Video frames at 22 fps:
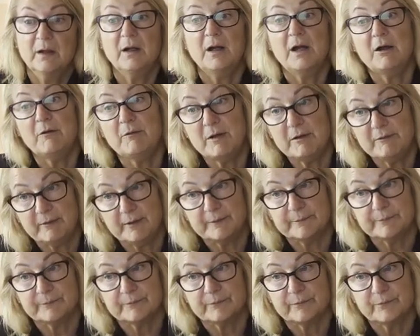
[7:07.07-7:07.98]

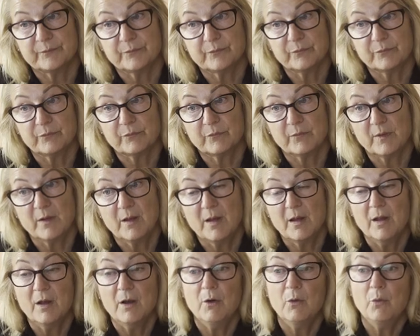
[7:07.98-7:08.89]
However,
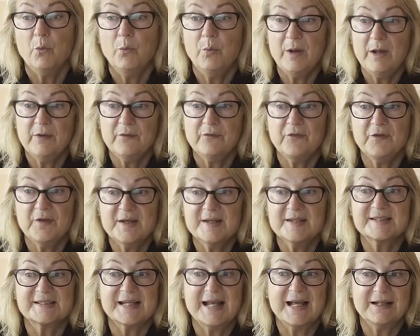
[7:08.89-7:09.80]
when
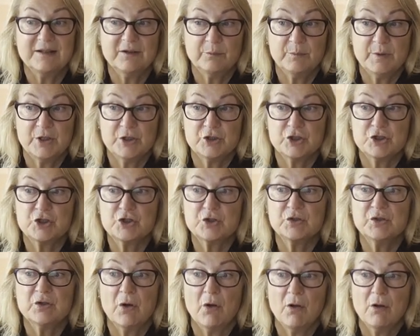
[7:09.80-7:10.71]
these elements
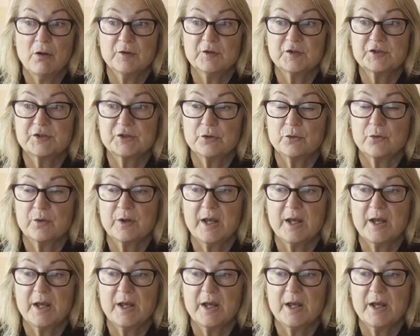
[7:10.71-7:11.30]
should also